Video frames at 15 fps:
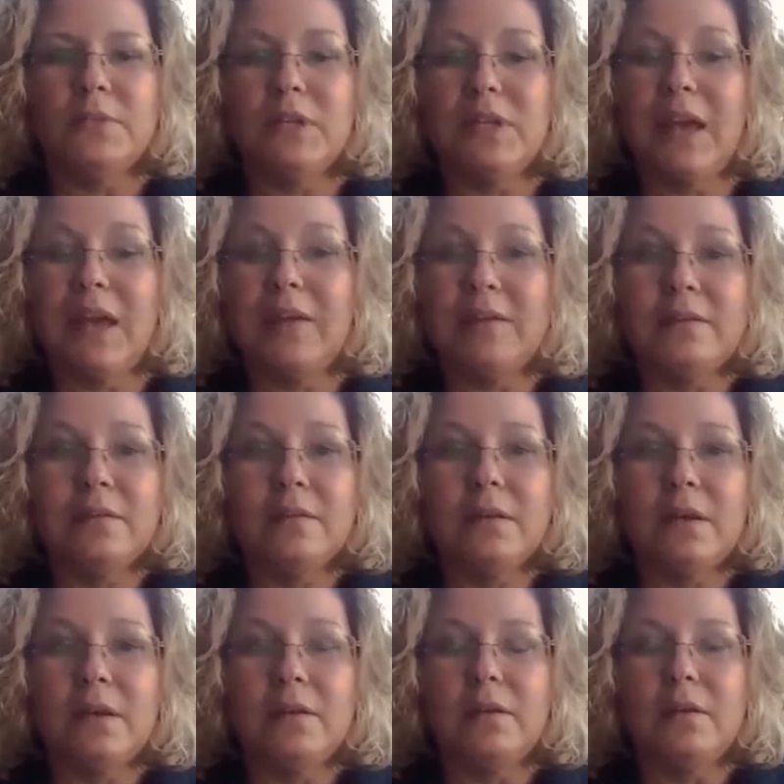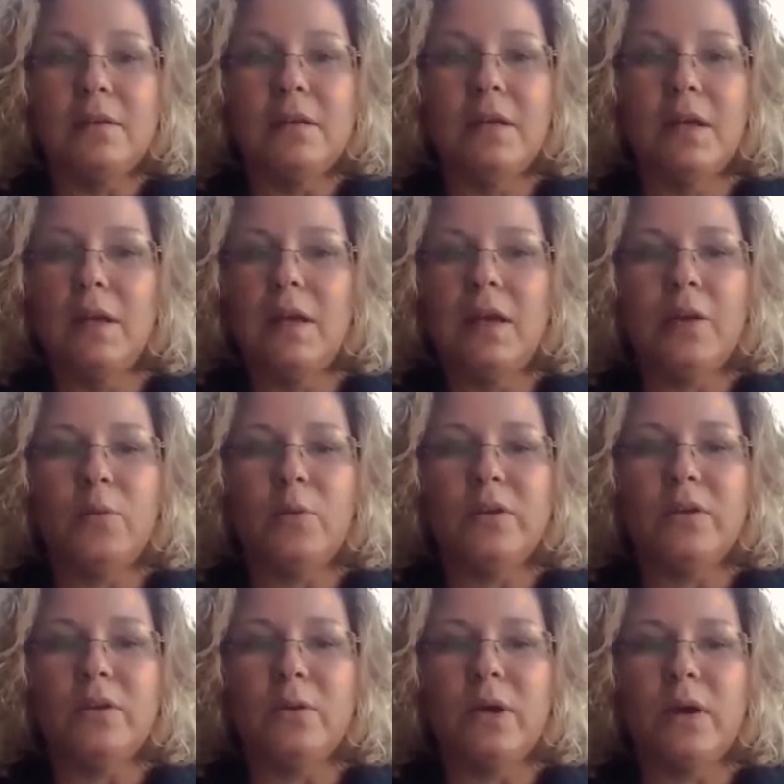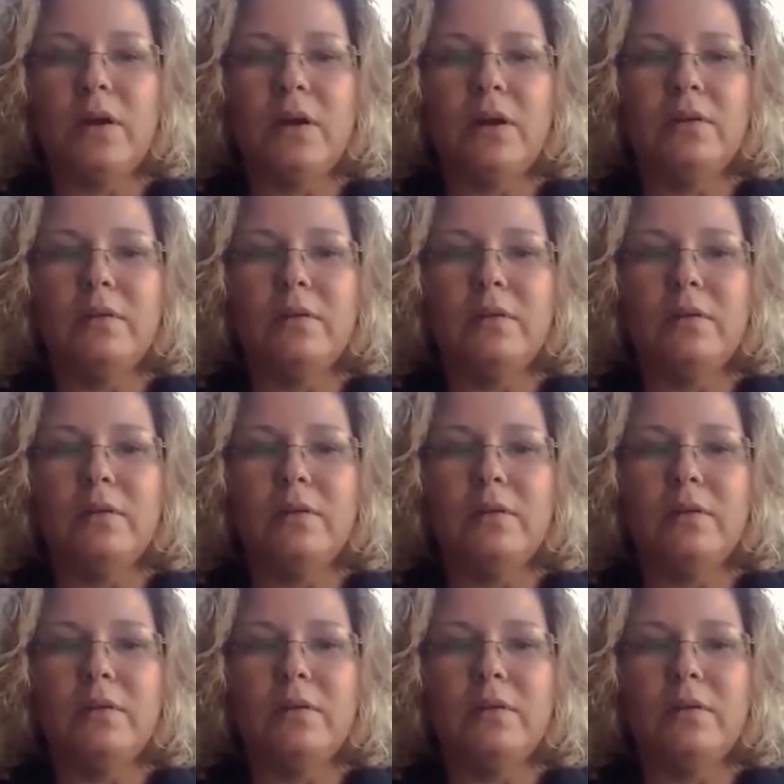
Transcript: guess at what's going on.